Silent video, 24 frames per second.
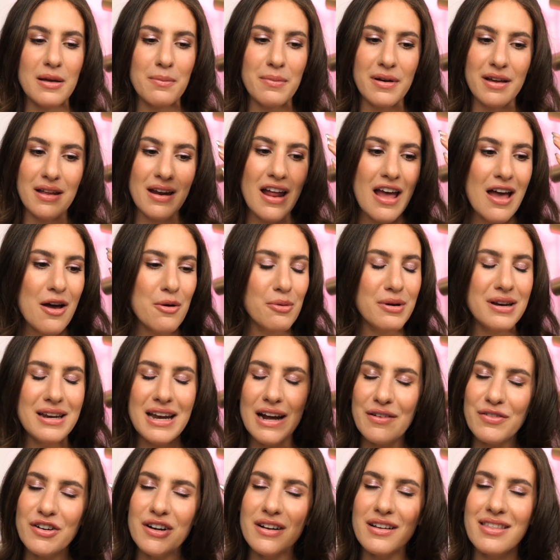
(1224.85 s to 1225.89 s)
but would
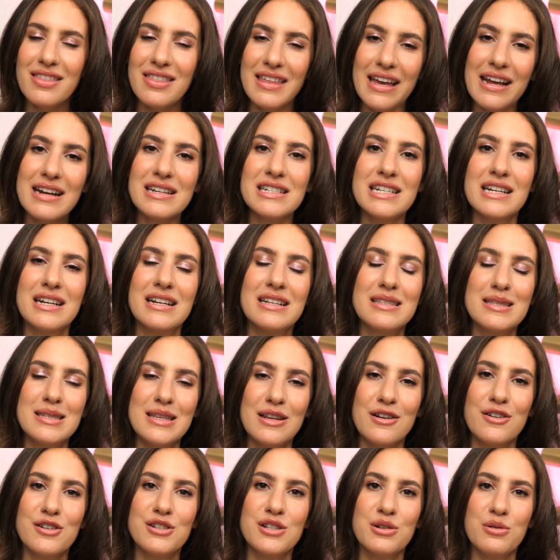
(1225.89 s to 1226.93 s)
never think to
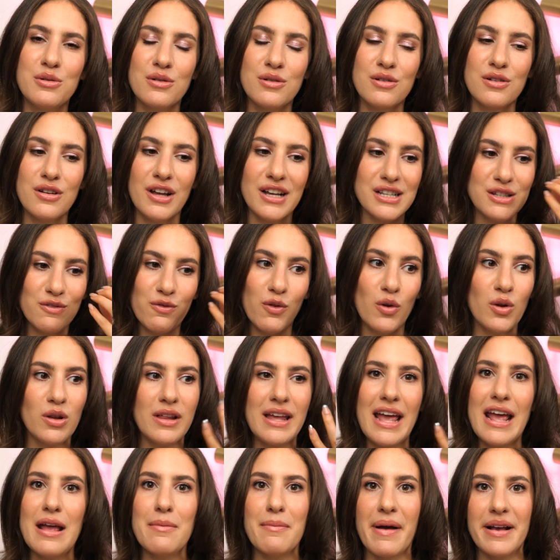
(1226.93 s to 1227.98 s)
consider to
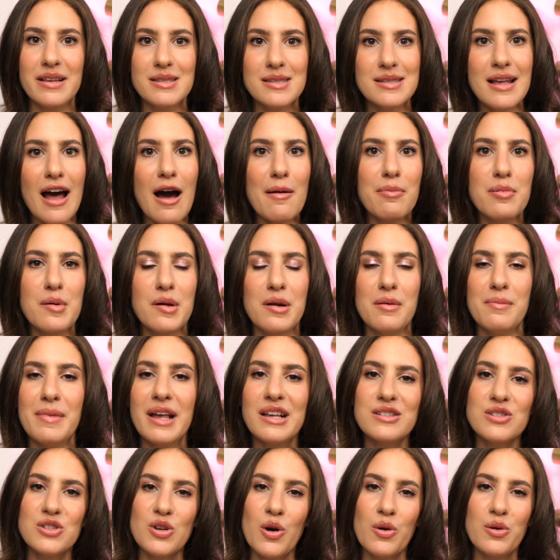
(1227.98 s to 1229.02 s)
exfoliate my scalp, but it
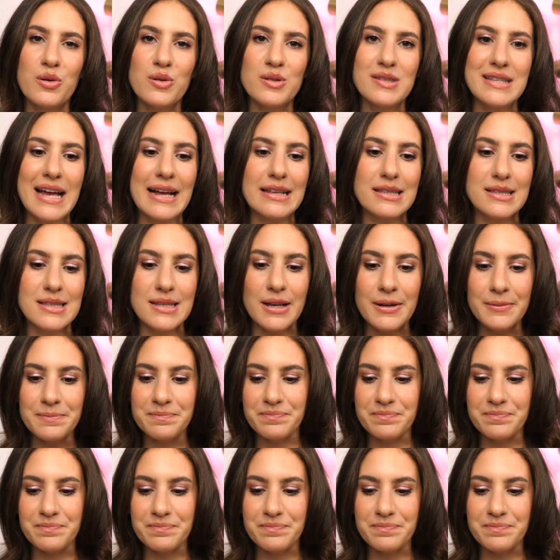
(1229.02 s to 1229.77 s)
makes total sense.